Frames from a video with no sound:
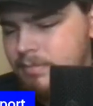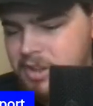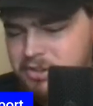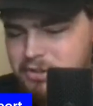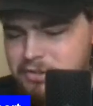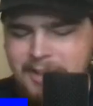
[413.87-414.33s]

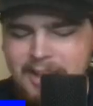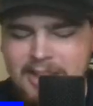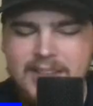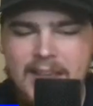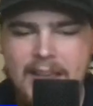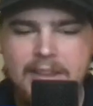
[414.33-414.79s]
Just
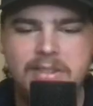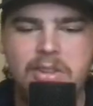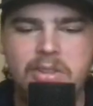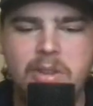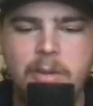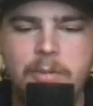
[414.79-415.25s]
fantastic
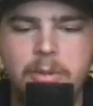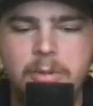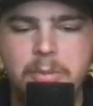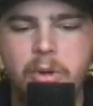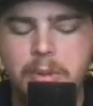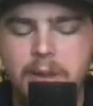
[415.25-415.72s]
stuff from this
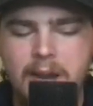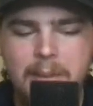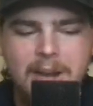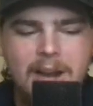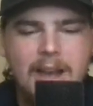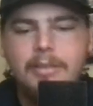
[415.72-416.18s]
bullpen. I
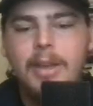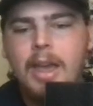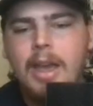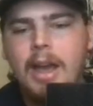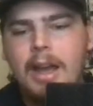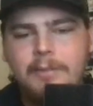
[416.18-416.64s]
mean, I
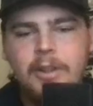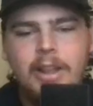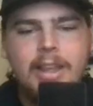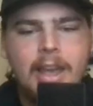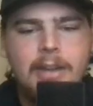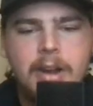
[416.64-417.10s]
feel
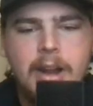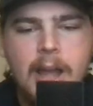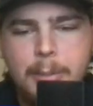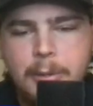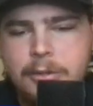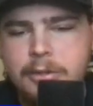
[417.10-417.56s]
like every
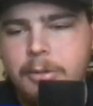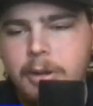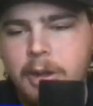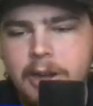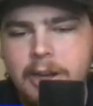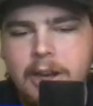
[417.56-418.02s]
episode
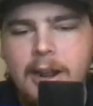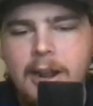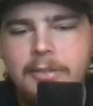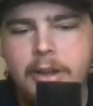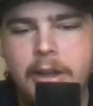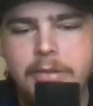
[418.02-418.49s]
on here
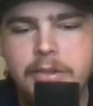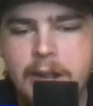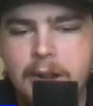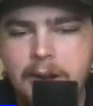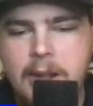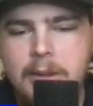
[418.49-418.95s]
I've
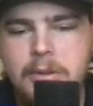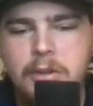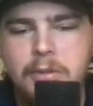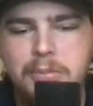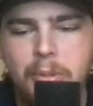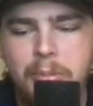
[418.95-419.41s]
shouted out this
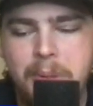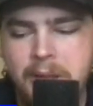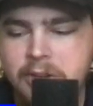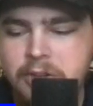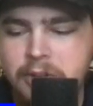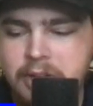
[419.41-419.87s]

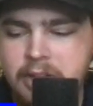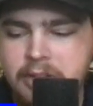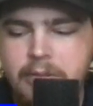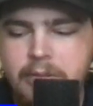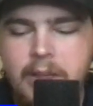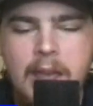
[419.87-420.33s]
bullpen just because
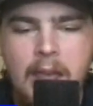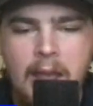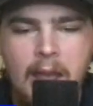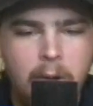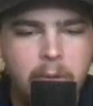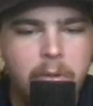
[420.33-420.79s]
of
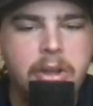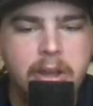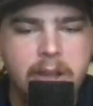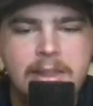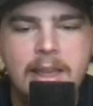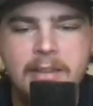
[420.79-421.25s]
how
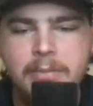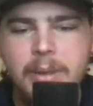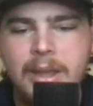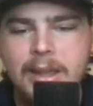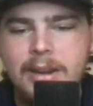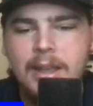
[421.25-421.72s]
good they've
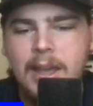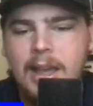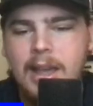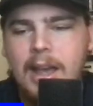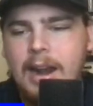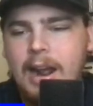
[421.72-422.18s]
been.
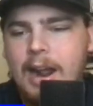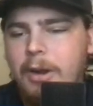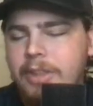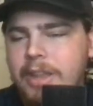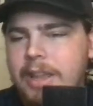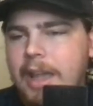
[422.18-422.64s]
And I
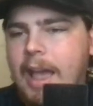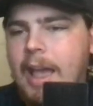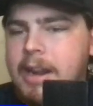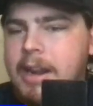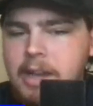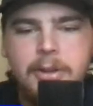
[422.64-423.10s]
don't think
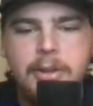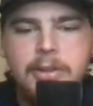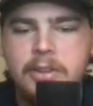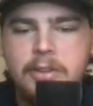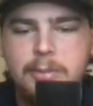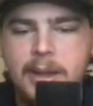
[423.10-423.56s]
any of us
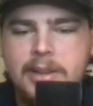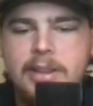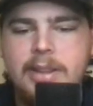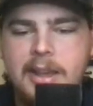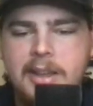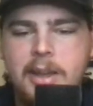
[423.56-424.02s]
expected
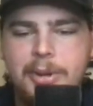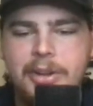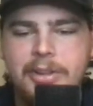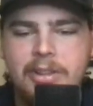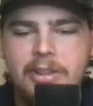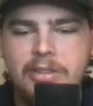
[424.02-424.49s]
that coming
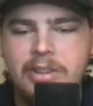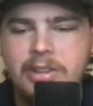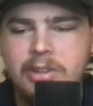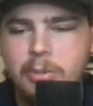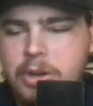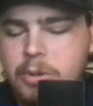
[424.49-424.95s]
into the
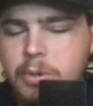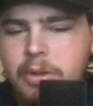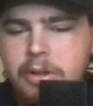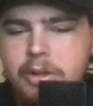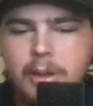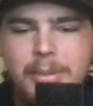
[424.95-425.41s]
season. When you
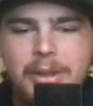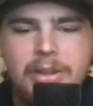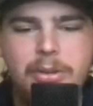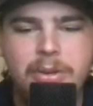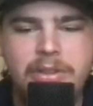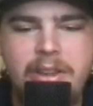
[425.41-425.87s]
come
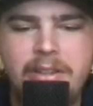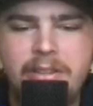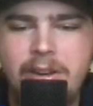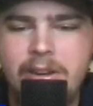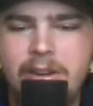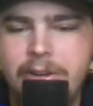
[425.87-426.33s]
into a
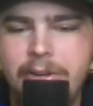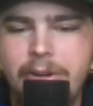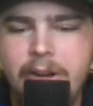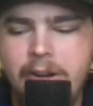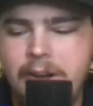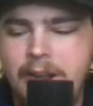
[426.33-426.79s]
season and you
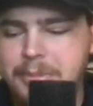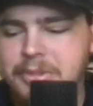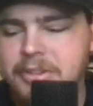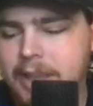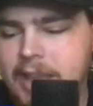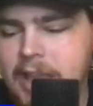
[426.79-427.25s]
hear names
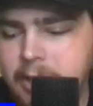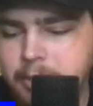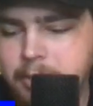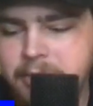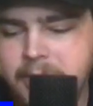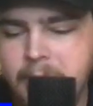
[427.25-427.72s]
like
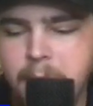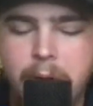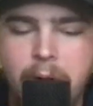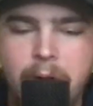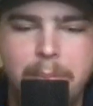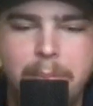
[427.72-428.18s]
Caleb
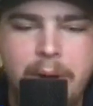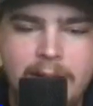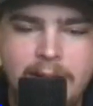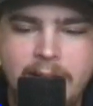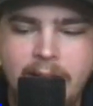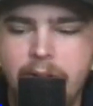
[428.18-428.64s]
Thielbar and
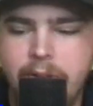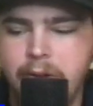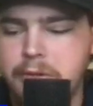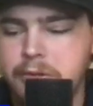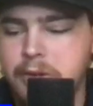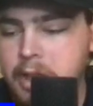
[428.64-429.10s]
Brad Keller
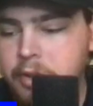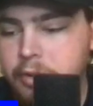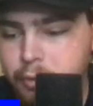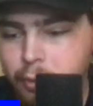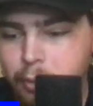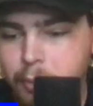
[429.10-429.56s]
and
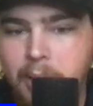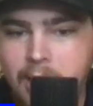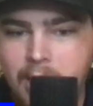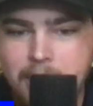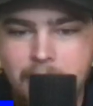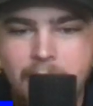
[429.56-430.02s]
Drew
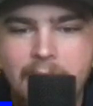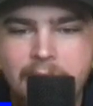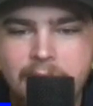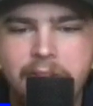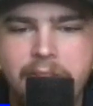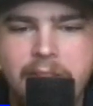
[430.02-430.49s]

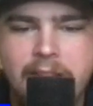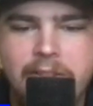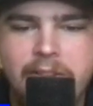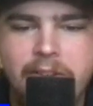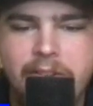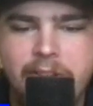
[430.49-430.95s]
Pomeranz, you're thinking
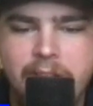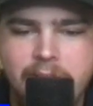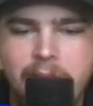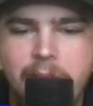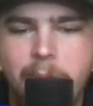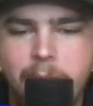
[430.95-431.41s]
to yourselves,
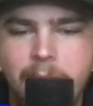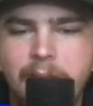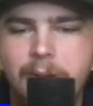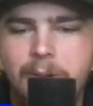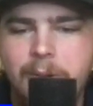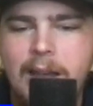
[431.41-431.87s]
oh, we
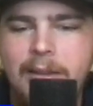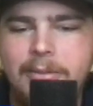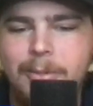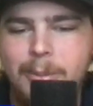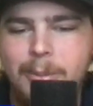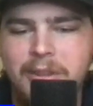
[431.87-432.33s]
don't have
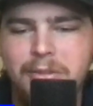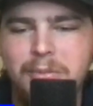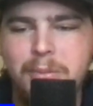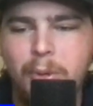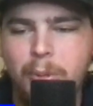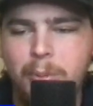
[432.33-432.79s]
the best
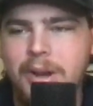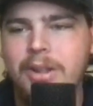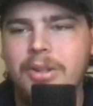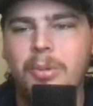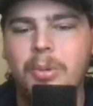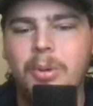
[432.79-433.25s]
bullpen in
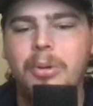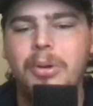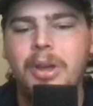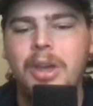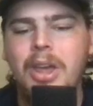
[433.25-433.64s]
the world.